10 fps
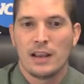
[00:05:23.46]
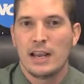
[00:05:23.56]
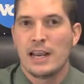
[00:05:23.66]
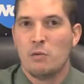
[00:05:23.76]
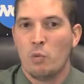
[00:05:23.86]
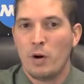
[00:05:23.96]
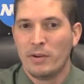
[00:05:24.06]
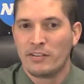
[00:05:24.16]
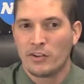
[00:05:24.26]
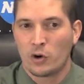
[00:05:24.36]
In
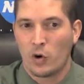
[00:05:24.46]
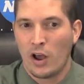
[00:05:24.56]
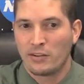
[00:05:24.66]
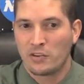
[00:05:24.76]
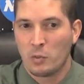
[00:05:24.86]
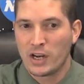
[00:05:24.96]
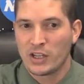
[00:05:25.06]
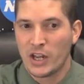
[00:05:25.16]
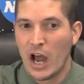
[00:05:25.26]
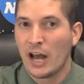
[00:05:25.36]
women's lacrosse, the
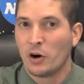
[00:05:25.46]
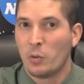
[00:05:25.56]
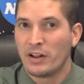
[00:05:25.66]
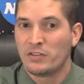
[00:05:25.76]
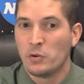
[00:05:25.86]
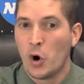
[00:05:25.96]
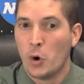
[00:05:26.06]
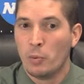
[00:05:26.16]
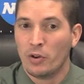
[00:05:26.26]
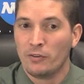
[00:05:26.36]
weekly honor went to
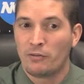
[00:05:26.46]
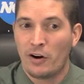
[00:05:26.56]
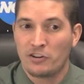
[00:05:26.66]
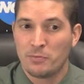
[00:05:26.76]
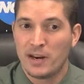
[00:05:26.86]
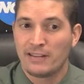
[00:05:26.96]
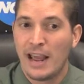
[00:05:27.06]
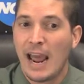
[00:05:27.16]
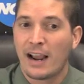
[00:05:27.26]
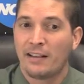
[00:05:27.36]
Oberlin freshman
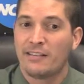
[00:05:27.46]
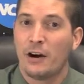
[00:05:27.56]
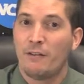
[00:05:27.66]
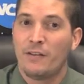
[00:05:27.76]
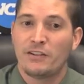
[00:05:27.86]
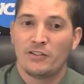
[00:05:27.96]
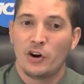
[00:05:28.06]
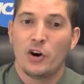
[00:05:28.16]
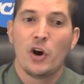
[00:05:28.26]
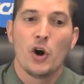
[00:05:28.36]
attack Sarah
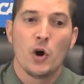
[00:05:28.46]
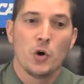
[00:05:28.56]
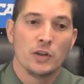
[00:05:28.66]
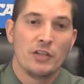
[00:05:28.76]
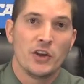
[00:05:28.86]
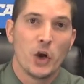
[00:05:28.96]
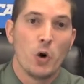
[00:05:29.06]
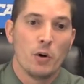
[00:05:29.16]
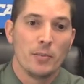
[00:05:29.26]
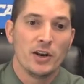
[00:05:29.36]
Pfister, who led the Yo
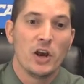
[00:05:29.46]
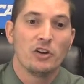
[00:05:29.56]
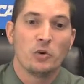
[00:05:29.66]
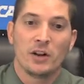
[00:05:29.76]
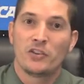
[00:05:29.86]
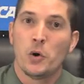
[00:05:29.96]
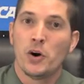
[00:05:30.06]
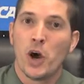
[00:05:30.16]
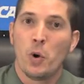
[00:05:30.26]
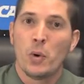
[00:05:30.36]
women to a
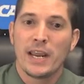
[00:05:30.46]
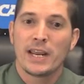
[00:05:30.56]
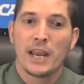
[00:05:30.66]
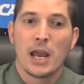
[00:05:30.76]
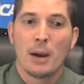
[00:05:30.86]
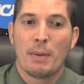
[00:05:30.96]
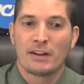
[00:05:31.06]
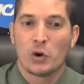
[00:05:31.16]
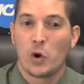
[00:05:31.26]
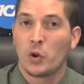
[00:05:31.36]
2-0 week by
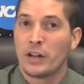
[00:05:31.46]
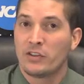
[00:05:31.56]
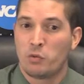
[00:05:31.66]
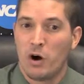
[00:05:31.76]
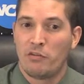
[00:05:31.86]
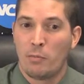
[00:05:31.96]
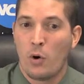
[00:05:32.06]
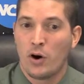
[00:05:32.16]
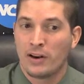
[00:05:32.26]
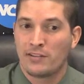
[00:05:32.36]
totaling 12
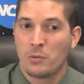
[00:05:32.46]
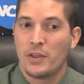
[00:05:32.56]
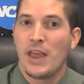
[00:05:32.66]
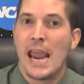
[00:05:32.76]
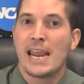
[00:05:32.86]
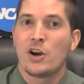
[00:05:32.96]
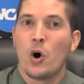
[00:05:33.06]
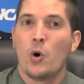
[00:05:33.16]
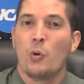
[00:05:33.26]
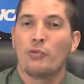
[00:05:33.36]
points with 8
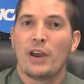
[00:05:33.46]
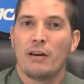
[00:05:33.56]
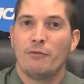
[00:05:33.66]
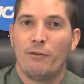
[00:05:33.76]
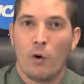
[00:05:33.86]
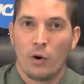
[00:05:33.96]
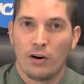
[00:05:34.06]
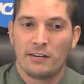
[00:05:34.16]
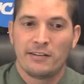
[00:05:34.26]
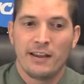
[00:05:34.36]
goals and 4
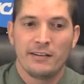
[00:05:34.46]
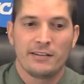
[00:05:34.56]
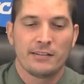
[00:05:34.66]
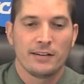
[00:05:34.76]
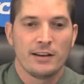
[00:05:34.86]
assists.